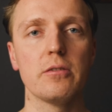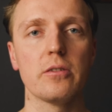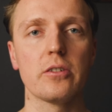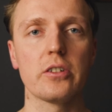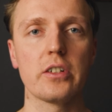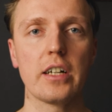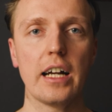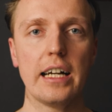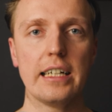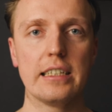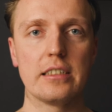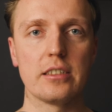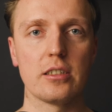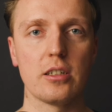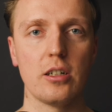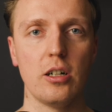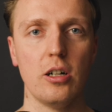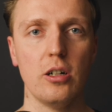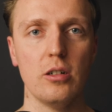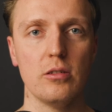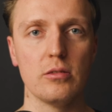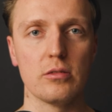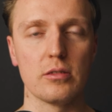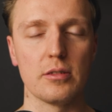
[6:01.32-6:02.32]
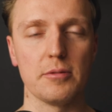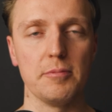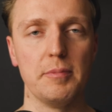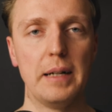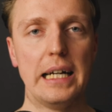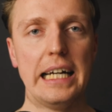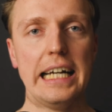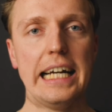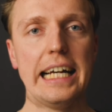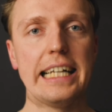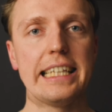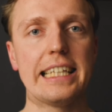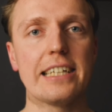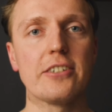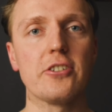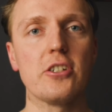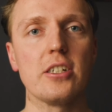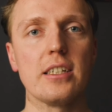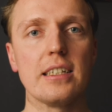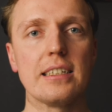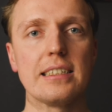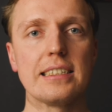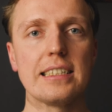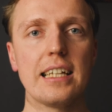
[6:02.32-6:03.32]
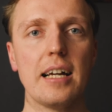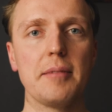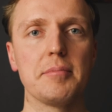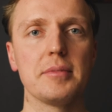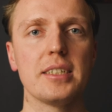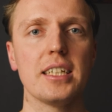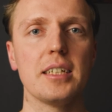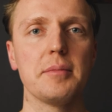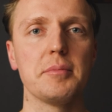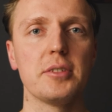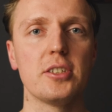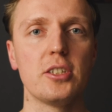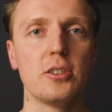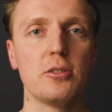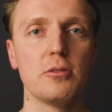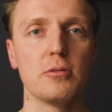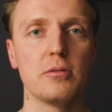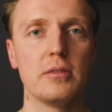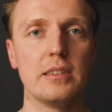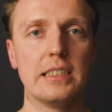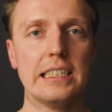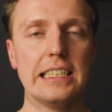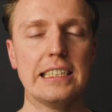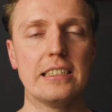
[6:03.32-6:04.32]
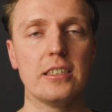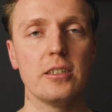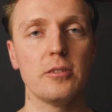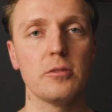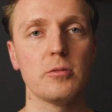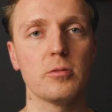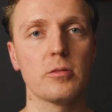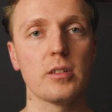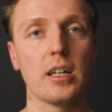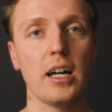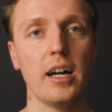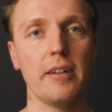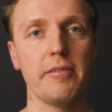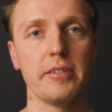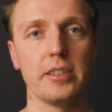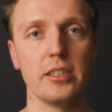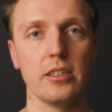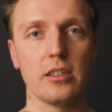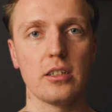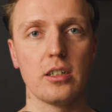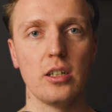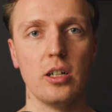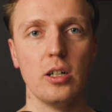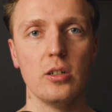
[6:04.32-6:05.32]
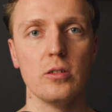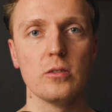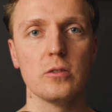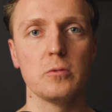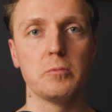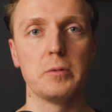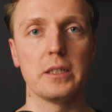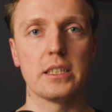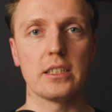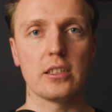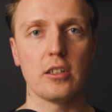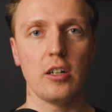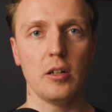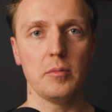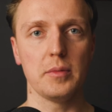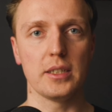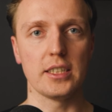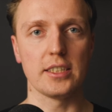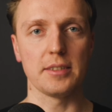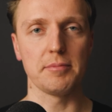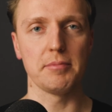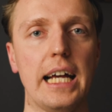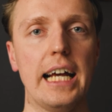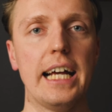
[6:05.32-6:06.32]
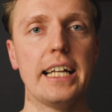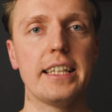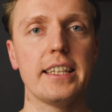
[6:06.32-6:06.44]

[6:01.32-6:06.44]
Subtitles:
to write code. And actually, sometimes you need to cover your code with comments.